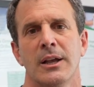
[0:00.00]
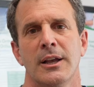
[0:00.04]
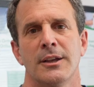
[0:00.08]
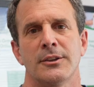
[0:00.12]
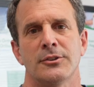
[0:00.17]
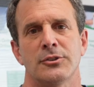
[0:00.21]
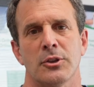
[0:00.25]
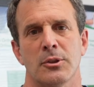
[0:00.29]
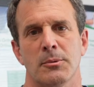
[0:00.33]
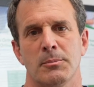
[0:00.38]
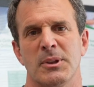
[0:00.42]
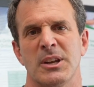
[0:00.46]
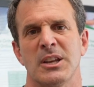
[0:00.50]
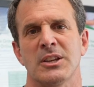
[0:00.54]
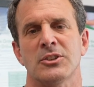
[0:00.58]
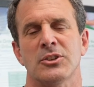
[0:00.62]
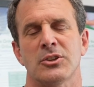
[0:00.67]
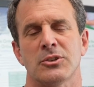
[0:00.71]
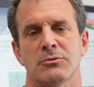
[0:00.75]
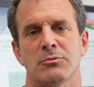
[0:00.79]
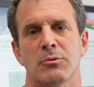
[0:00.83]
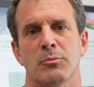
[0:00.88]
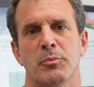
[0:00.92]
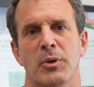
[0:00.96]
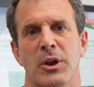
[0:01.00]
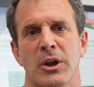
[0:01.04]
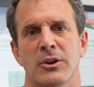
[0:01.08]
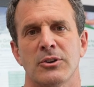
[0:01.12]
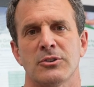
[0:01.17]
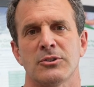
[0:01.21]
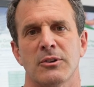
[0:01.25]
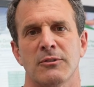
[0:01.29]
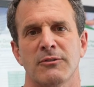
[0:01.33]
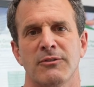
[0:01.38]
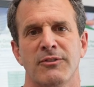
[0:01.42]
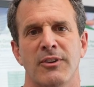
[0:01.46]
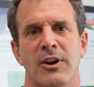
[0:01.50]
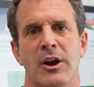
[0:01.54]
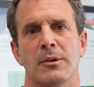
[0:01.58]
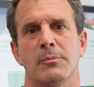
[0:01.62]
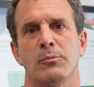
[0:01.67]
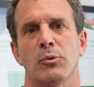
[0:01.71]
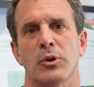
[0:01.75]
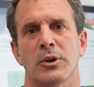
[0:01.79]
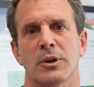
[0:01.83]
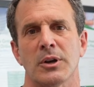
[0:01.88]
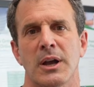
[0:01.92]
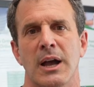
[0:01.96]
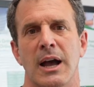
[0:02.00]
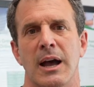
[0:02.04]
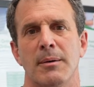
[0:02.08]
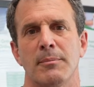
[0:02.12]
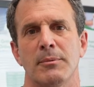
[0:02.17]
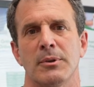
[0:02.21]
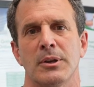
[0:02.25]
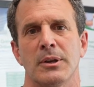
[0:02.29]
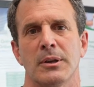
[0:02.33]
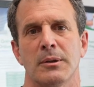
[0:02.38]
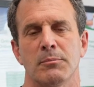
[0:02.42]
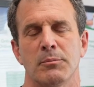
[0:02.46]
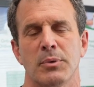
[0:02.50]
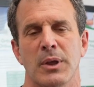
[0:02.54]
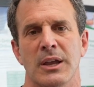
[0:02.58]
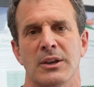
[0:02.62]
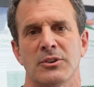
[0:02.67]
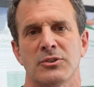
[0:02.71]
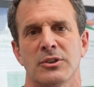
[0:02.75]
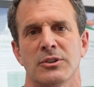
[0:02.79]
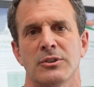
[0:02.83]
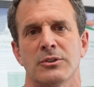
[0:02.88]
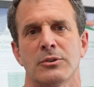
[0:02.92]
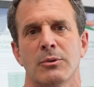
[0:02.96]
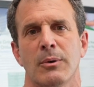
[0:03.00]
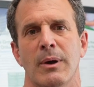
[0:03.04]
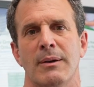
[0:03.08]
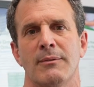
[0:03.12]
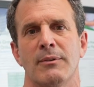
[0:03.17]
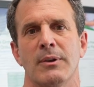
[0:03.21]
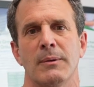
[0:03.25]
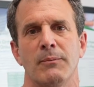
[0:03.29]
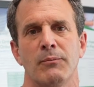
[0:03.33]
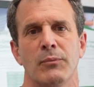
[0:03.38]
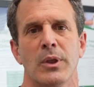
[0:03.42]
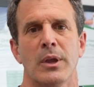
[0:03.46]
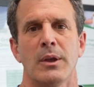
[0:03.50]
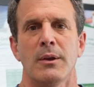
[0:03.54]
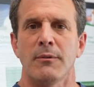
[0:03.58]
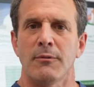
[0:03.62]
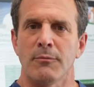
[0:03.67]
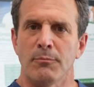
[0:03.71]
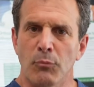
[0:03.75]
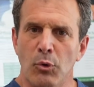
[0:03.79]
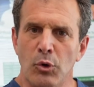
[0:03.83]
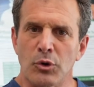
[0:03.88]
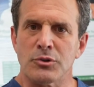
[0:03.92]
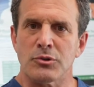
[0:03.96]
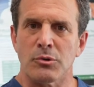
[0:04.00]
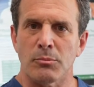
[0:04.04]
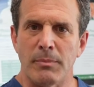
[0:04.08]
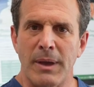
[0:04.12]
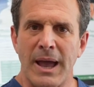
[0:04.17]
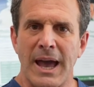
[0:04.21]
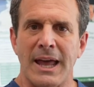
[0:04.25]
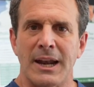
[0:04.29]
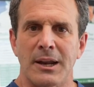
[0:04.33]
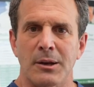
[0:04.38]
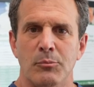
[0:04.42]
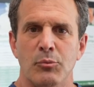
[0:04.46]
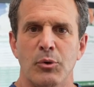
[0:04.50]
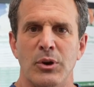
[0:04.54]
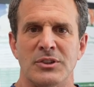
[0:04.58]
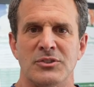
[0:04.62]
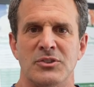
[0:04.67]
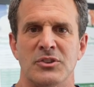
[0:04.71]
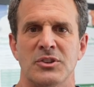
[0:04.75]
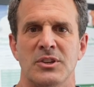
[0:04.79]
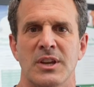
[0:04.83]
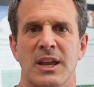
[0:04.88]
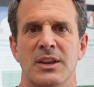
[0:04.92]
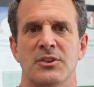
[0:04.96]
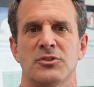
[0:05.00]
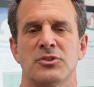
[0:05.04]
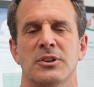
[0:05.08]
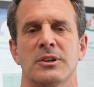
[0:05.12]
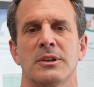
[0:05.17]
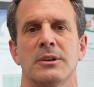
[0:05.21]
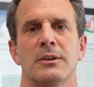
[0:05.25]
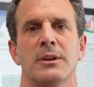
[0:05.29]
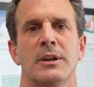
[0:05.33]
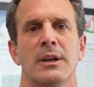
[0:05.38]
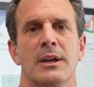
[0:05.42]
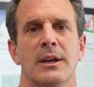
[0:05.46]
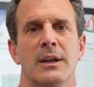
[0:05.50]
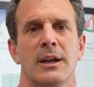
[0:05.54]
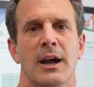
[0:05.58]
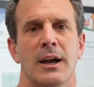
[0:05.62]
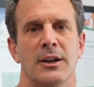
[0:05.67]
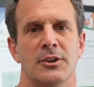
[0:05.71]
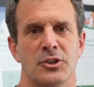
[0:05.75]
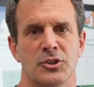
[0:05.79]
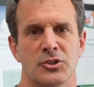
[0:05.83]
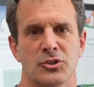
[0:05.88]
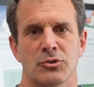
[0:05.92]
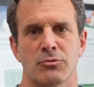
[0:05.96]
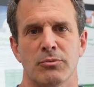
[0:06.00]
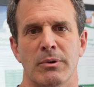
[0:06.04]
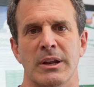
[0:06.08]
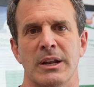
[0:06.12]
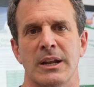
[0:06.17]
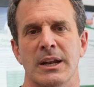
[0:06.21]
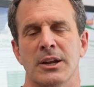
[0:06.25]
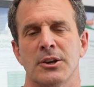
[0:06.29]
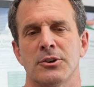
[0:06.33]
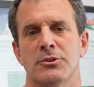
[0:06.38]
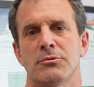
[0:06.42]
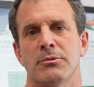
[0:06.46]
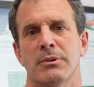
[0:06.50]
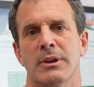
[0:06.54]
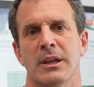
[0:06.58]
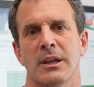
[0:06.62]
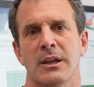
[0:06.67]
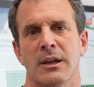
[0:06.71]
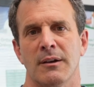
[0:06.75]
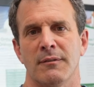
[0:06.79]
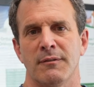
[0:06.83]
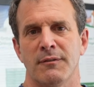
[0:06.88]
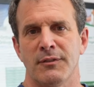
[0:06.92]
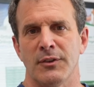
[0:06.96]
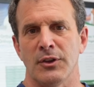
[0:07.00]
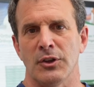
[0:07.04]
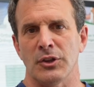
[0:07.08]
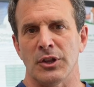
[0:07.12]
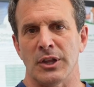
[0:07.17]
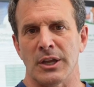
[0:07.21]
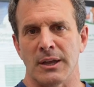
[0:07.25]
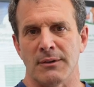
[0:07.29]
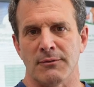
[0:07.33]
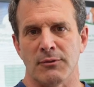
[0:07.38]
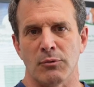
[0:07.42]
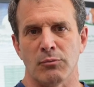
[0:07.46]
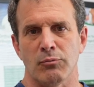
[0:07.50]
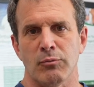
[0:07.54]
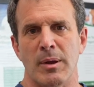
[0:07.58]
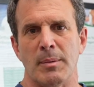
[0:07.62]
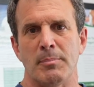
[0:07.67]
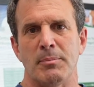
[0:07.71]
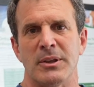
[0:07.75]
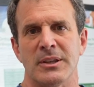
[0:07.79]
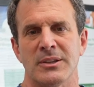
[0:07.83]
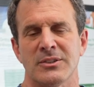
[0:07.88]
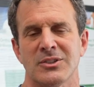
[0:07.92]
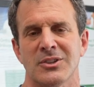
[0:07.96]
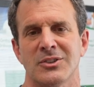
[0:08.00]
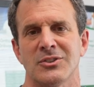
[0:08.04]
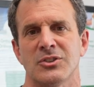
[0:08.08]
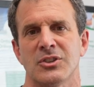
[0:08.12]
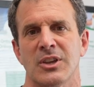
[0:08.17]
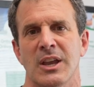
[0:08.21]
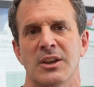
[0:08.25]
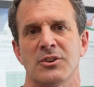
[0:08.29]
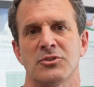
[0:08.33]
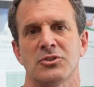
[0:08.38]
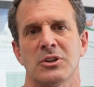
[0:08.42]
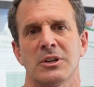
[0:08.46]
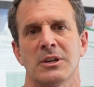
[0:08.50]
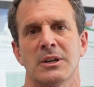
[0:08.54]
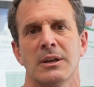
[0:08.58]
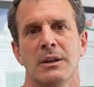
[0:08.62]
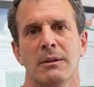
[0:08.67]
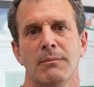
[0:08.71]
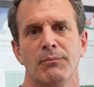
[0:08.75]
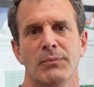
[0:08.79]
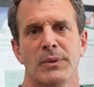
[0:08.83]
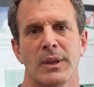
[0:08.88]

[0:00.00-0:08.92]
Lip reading: So the meniscus repairs are far more common in patients who have a more dramatic presentation, a discrete injury, a feeling of a ripping sensation,